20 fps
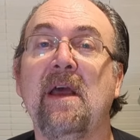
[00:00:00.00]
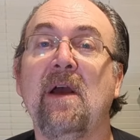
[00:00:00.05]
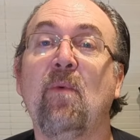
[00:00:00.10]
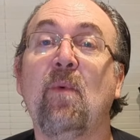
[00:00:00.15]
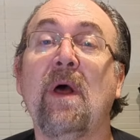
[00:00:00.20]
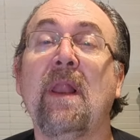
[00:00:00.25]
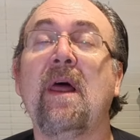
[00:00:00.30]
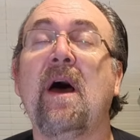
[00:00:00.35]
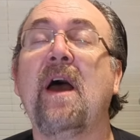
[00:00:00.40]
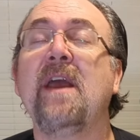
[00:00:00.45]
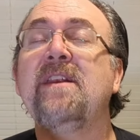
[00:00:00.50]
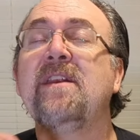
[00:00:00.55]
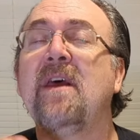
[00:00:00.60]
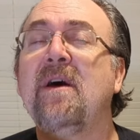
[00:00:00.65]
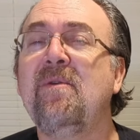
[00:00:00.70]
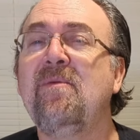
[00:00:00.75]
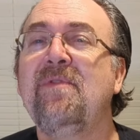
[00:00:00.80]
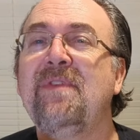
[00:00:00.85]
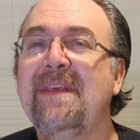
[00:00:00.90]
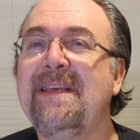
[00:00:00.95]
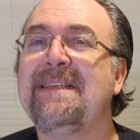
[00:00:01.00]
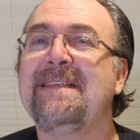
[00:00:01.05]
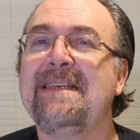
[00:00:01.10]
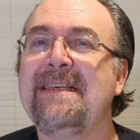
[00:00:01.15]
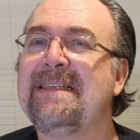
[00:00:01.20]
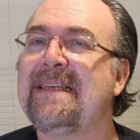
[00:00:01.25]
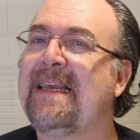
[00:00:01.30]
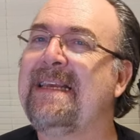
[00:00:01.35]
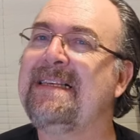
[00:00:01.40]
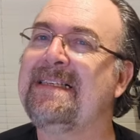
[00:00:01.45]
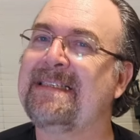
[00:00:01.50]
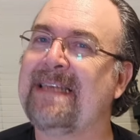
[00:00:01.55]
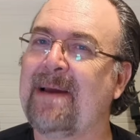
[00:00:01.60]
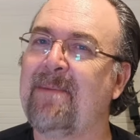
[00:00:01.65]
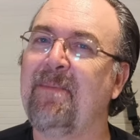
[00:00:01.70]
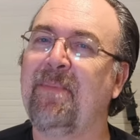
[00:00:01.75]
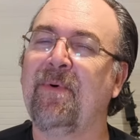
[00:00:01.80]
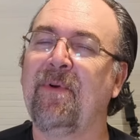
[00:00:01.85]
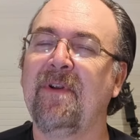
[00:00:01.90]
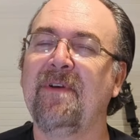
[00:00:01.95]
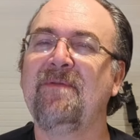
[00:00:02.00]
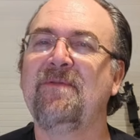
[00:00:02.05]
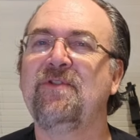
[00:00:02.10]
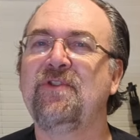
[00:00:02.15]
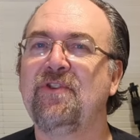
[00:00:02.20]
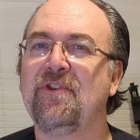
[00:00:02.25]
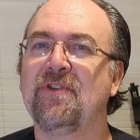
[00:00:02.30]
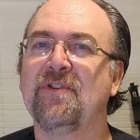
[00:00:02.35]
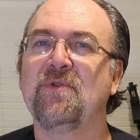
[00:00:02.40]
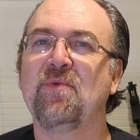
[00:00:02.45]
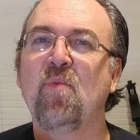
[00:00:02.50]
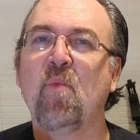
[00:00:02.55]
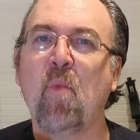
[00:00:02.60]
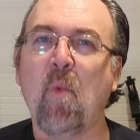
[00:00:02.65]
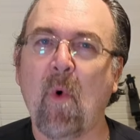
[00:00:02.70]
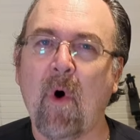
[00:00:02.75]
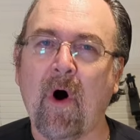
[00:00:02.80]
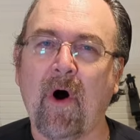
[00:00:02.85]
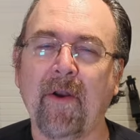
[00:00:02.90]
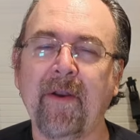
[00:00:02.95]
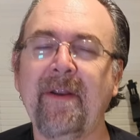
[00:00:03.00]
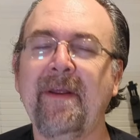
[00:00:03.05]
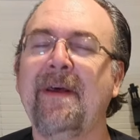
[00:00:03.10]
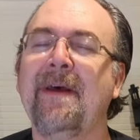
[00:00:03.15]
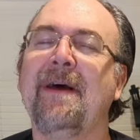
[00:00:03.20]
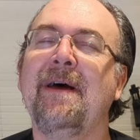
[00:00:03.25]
Well, I know this is a sample of just one,